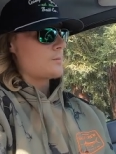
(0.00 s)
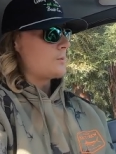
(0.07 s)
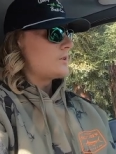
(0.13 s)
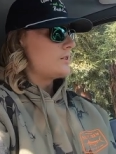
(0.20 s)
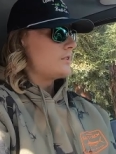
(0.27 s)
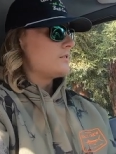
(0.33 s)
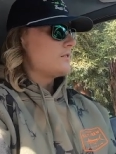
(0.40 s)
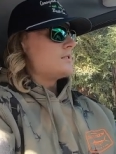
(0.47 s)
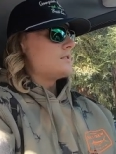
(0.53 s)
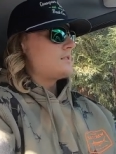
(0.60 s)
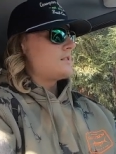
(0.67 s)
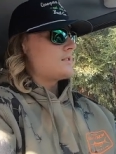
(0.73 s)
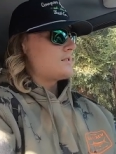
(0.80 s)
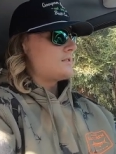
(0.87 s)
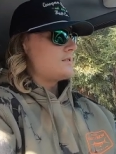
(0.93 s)
one. To
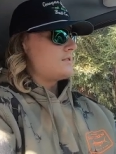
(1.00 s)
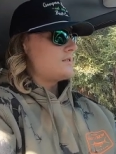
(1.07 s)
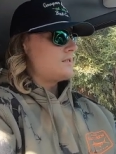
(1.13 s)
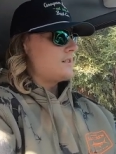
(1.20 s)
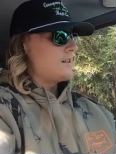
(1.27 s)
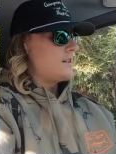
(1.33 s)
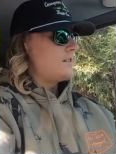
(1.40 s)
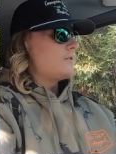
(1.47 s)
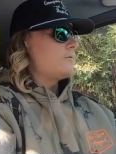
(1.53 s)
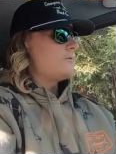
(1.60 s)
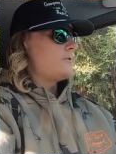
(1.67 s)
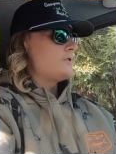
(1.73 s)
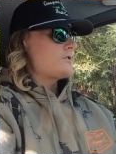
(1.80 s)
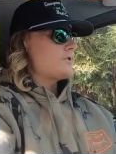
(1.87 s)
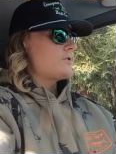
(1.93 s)
test this thing out,
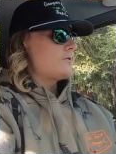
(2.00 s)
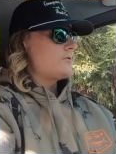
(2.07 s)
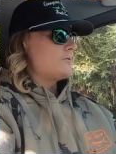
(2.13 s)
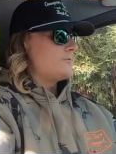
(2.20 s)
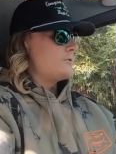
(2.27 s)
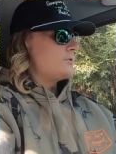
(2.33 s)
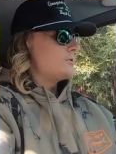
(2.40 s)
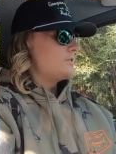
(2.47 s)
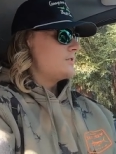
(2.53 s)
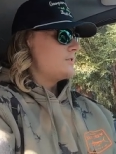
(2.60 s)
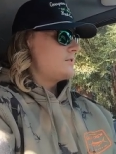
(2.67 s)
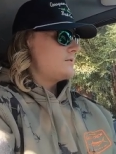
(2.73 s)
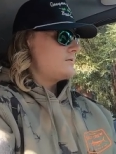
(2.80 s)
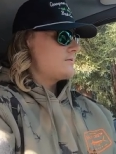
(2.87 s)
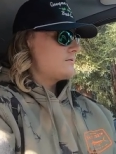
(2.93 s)
fish it, review it,
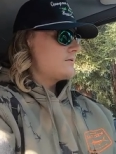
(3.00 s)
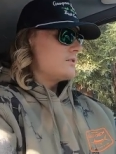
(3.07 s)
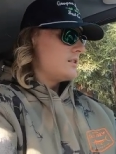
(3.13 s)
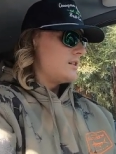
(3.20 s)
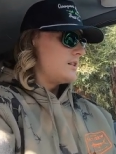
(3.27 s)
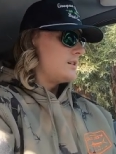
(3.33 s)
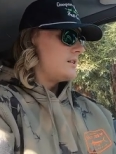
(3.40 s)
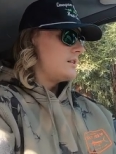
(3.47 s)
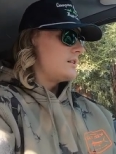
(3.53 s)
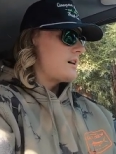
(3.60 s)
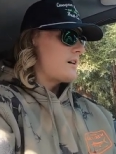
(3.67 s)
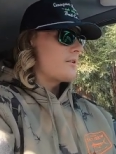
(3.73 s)
uh, I